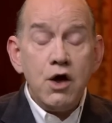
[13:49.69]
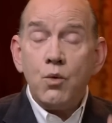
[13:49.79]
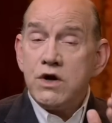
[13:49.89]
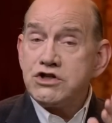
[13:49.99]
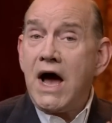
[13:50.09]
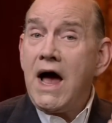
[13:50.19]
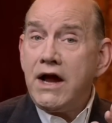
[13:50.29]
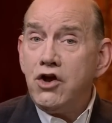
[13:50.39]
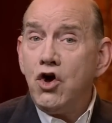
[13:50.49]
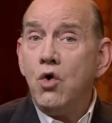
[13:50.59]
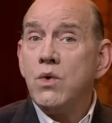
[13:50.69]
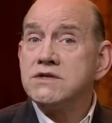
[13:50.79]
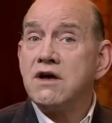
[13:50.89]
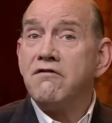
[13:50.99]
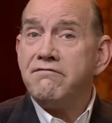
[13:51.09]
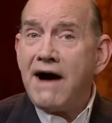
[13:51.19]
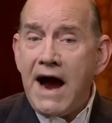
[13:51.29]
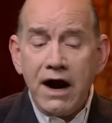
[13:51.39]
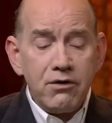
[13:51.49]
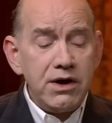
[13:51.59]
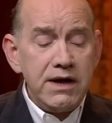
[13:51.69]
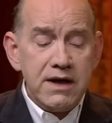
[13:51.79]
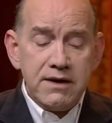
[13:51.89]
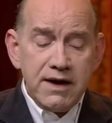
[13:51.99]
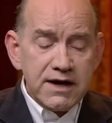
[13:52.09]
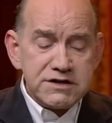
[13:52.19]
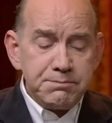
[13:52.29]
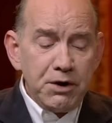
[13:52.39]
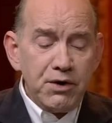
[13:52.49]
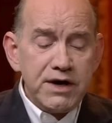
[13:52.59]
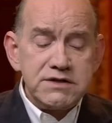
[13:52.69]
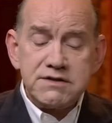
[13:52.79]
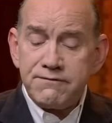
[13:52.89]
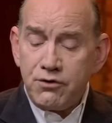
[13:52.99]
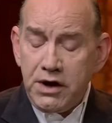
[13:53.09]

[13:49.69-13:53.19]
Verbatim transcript: which I know was a fiery experience for